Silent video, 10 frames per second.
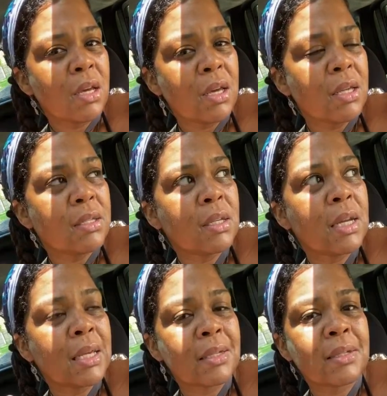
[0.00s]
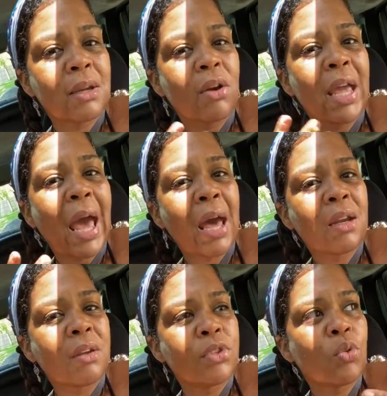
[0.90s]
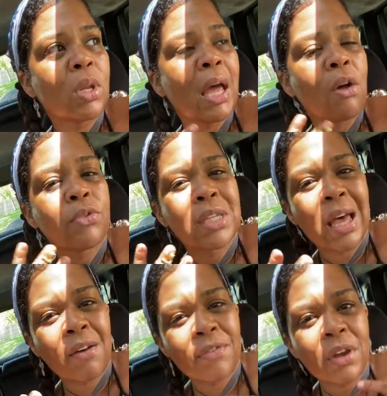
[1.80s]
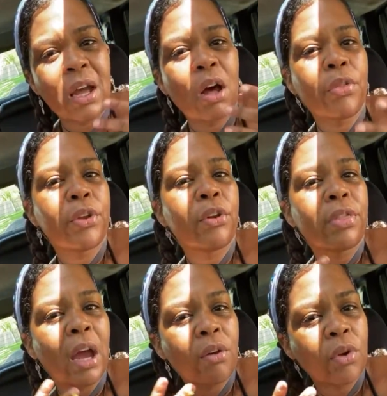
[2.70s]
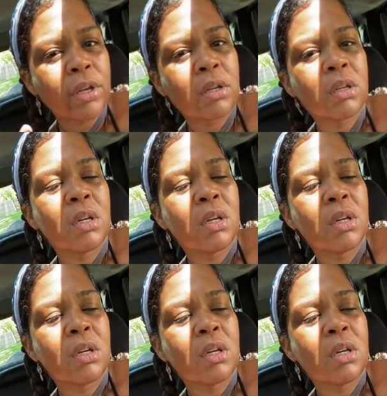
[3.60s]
it's a necessary additive to allow to have a healthier thyroid,